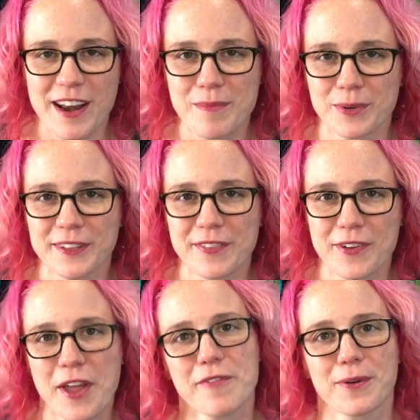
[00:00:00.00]
and I'm really
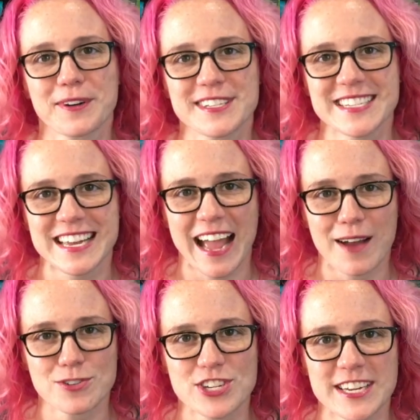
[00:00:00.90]
looking forward to seeing
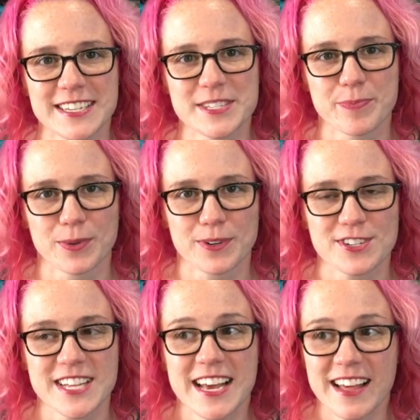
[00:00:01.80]
how she explores